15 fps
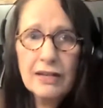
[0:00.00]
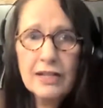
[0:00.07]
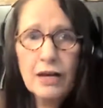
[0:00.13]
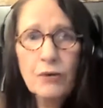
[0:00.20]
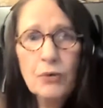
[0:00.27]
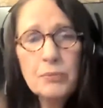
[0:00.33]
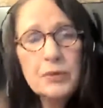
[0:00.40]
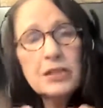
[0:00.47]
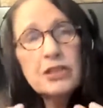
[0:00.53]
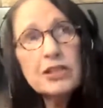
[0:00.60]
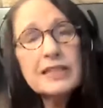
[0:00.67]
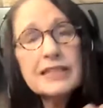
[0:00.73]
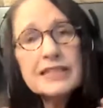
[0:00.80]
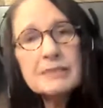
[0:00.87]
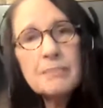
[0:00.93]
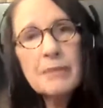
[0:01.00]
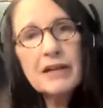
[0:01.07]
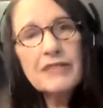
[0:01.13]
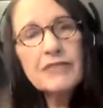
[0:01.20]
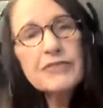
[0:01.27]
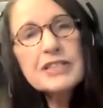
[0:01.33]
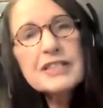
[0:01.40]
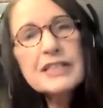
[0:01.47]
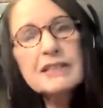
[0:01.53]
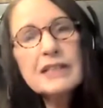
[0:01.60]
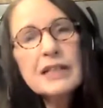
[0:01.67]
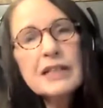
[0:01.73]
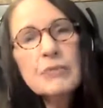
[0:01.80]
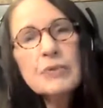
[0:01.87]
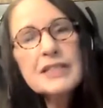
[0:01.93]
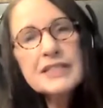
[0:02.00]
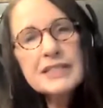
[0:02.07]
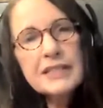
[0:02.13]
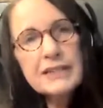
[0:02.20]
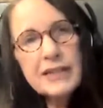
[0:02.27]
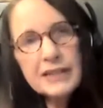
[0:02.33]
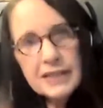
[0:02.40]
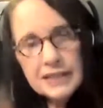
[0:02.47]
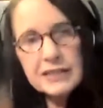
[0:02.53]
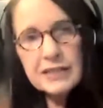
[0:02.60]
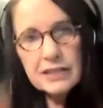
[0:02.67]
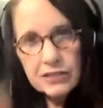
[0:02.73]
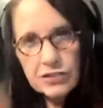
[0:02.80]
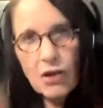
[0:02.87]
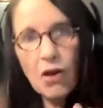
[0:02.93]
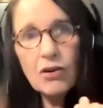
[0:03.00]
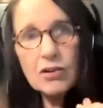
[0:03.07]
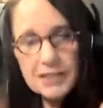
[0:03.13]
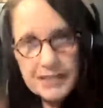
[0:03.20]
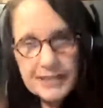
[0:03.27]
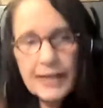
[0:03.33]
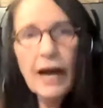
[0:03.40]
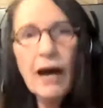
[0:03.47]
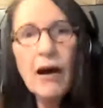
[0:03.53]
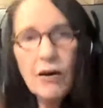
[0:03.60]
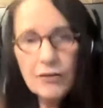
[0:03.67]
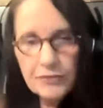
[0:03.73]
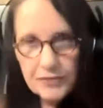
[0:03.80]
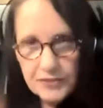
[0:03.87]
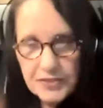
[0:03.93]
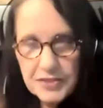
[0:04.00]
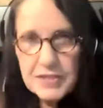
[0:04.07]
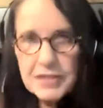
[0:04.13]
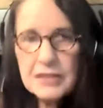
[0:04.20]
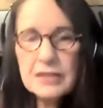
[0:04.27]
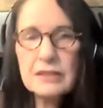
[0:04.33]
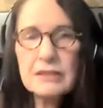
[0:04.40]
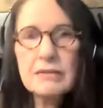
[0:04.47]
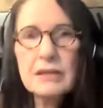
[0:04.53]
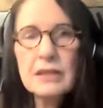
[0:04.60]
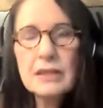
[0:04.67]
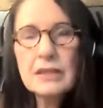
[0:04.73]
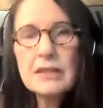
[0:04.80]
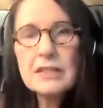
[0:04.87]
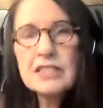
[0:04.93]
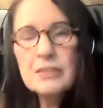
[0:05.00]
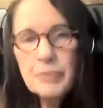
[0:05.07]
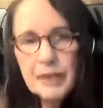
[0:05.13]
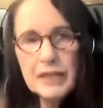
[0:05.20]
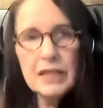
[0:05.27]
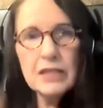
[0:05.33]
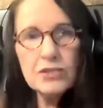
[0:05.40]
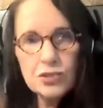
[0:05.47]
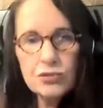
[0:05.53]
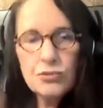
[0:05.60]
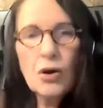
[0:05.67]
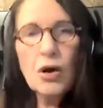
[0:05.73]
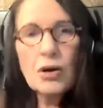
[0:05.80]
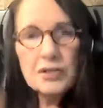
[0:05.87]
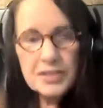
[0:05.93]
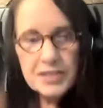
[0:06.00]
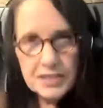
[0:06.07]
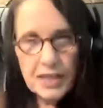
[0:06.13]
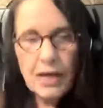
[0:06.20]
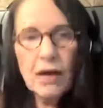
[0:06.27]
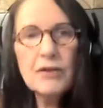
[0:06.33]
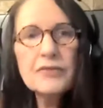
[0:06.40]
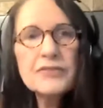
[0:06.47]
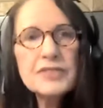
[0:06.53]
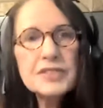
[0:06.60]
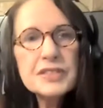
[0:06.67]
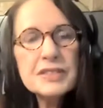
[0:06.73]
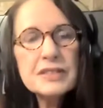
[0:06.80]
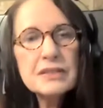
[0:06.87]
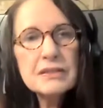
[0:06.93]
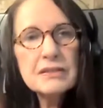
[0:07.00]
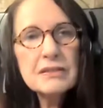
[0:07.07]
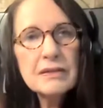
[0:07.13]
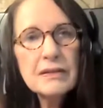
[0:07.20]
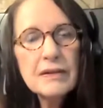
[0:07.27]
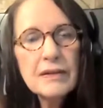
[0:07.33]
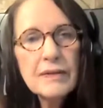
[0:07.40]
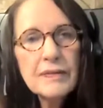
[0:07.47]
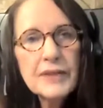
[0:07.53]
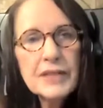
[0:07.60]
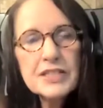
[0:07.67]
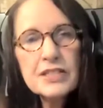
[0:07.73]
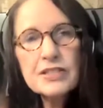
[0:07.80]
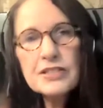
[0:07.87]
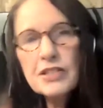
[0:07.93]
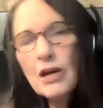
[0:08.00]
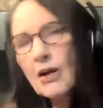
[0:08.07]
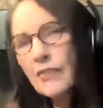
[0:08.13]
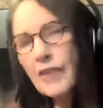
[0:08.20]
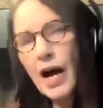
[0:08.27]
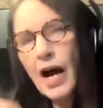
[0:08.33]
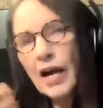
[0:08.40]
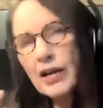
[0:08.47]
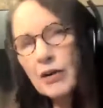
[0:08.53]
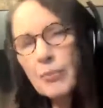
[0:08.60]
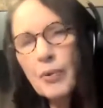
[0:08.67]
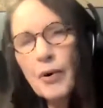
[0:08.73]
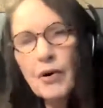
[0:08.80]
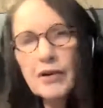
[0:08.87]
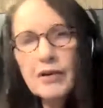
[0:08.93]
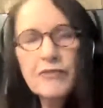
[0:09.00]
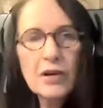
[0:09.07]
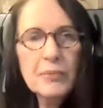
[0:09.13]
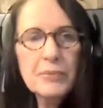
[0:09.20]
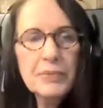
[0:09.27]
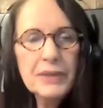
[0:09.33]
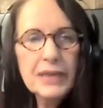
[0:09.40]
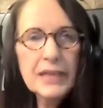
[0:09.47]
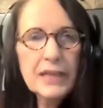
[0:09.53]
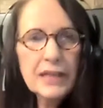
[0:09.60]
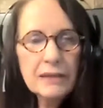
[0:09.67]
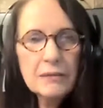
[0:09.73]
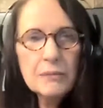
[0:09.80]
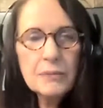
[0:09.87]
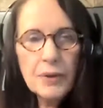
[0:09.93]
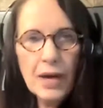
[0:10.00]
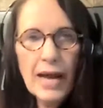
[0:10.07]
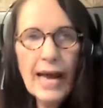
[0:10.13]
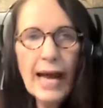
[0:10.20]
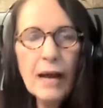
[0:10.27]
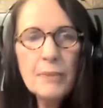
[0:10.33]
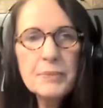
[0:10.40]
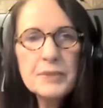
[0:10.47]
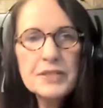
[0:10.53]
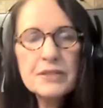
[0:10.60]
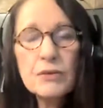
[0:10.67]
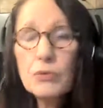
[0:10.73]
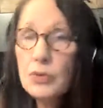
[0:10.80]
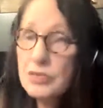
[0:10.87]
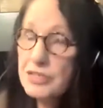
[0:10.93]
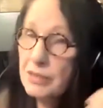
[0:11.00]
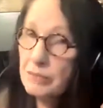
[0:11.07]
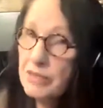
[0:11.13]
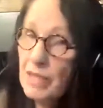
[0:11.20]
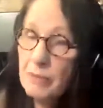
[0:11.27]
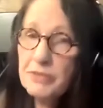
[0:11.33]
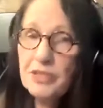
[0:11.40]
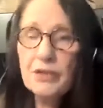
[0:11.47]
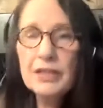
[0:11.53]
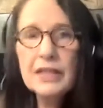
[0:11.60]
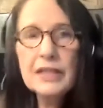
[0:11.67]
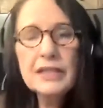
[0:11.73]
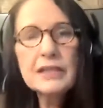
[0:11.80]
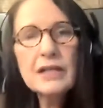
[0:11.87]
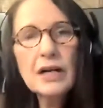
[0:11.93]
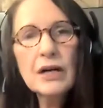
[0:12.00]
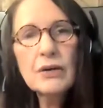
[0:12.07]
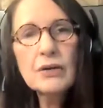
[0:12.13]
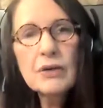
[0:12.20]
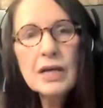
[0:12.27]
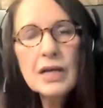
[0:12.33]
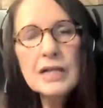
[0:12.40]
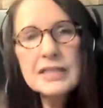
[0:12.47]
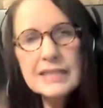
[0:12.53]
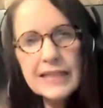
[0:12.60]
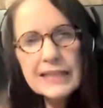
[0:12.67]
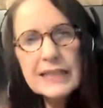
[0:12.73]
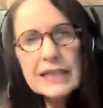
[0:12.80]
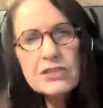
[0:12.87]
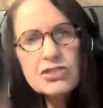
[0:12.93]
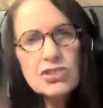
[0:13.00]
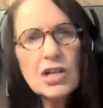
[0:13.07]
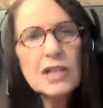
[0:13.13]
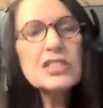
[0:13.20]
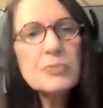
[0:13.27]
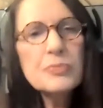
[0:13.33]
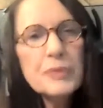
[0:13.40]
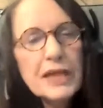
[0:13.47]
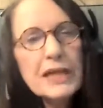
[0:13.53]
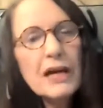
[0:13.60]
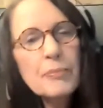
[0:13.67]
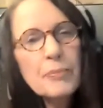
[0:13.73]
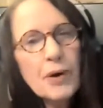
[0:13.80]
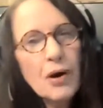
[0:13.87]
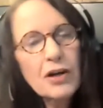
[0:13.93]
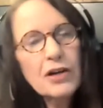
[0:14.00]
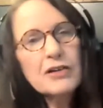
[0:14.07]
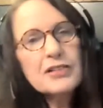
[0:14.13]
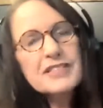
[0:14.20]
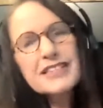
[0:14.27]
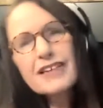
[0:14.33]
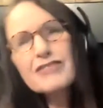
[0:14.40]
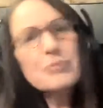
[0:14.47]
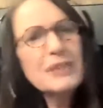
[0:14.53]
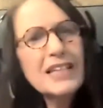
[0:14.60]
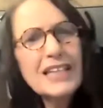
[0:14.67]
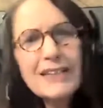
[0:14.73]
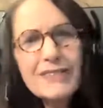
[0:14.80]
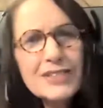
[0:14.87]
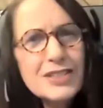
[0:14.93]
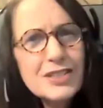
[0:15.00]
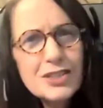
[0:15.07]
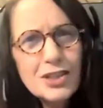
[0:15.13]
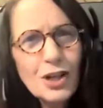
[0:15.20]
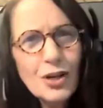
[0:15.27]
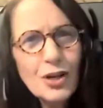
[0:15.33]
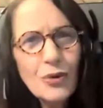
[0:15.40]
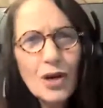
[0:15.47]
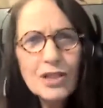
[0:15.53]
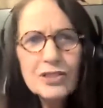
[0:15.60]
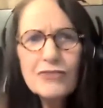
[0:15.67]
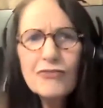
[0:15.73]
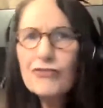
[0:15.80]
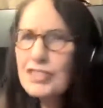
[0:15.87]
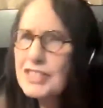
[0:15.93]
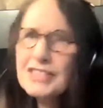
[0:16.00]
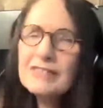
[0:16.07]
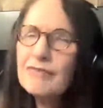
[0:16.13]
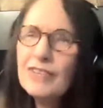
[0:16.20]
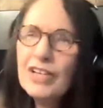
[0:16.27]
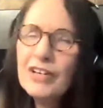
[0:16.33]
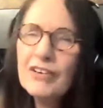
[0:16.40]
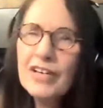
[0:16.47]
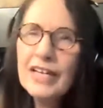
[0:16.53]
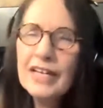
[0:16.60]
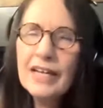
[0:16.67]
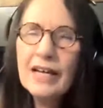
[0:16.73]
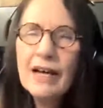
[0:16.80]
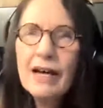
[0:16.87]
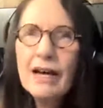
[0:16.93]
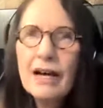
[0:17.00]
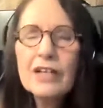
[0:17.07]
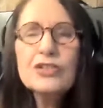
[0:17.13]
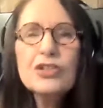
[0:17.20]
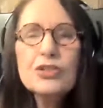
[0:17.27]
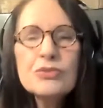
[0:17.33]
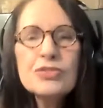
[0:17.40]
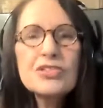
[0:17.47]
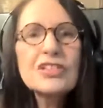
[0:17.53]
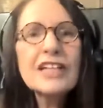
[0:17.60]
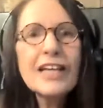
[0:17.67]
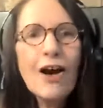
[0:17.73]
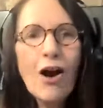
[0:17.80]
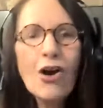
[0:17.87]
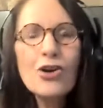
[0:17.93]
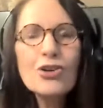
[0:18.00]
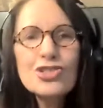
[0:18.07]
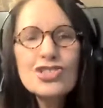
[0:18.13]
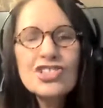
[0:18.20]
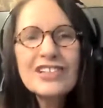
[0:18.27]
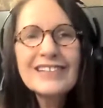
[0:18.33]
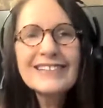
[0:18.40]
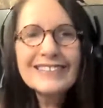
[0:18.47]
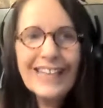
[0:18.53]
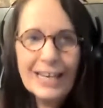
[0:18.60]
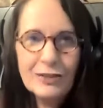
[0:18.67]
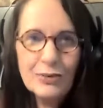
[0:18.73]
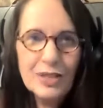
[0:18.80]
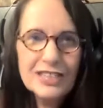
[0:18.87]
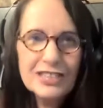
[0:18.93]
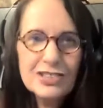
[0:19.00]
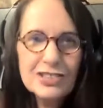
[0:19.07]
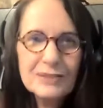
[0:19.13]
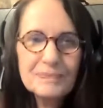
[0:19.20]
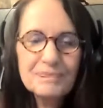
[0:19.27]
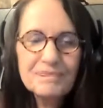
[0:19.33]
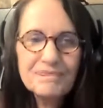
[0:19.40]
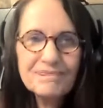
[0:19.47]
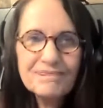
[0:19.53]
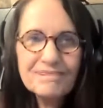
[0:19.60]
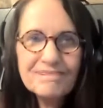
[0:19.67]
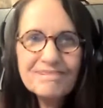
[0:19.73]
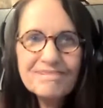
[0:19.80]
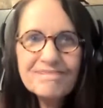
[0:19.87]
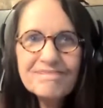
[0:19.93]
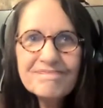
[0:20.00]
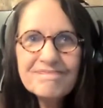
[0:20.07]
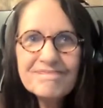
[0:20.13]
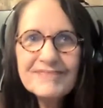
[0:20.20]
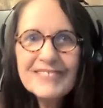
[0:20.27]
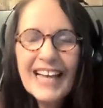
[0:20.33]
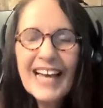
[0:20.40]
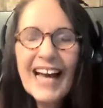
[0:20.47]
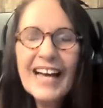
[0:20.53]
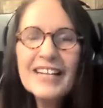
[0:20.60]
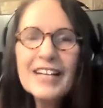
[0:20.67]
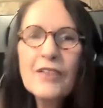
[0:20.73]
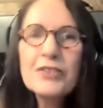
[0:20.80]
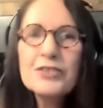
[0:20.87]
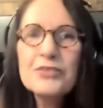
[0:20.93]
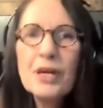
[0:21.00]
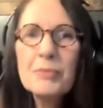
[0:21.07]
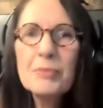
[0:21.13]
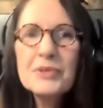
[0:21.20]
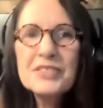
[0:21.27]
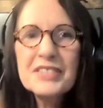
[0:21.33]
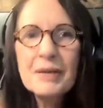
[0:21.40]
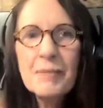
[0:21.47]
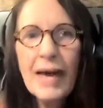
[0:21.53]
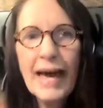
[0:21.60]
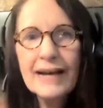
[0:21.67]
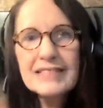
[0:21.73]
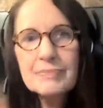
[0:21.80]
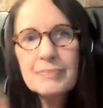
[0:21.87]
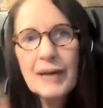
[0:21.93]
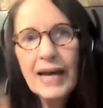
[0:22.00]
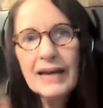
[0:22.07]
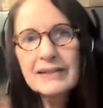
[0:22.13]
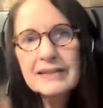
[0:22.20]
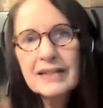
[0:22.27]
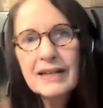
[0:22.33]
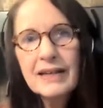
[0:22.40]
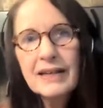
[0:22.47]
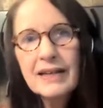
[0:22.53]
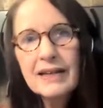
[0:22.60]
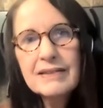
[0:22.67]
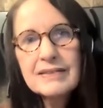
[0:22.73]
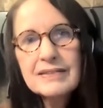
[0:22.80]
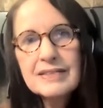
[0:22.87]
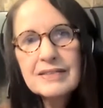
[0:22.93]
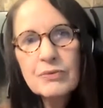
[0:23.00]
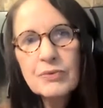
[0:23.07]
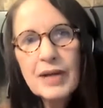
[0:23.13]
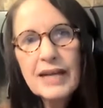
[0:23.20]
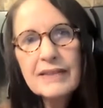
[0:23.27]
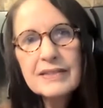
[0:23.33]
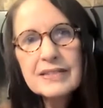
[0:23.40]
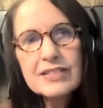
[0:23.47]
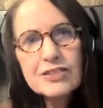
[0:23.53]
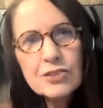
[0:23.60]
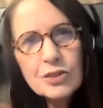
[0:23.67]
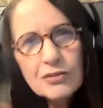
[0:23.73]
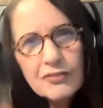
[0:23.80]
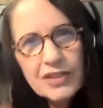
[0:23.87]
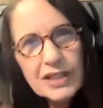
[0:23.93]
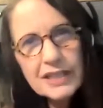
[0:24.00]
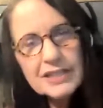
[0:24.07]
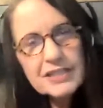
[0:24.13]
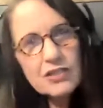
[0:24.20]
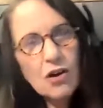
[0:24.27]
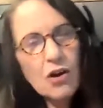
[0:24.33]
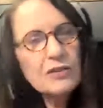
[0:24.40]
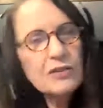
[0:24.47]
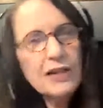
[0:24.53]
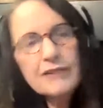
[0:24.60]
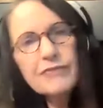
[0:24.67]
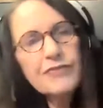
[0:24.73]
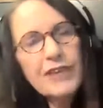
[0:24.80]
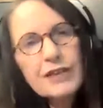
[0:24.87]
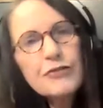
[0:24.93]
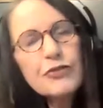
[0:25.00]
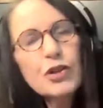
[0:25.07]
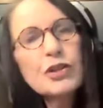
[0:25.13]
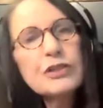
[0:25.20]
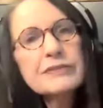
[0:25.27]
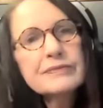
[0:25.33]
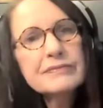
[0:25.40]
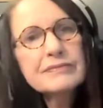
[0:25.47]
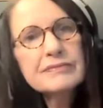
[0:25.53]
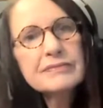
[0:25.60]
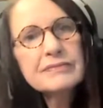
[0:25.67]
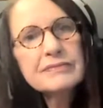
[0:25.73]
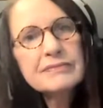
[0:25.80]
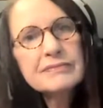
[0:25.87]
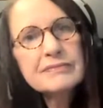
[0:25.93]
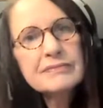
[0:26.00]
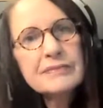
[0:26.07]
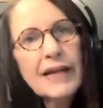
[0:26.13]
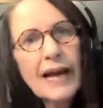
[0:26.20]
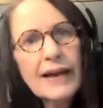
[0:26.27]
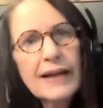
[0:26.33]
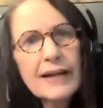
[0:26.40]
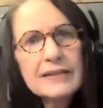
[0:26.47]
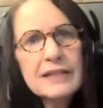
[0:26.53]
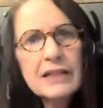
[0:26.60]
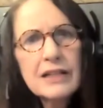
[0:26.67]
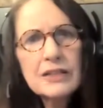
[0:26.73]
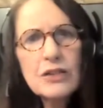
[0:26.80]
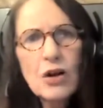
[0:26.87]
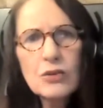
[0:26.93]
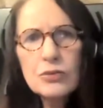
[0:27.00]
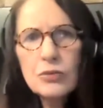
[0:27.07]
Now, when we look at this metaphysically, we see that this is ourselves speaking to ourselves. This is the higher part of our being, perhaps, or sometimes our ego, taking judgment upon ourselves. But even so, this is very unusually harsh language. Another troublesome aspect is the way the servant is called unfaithful and called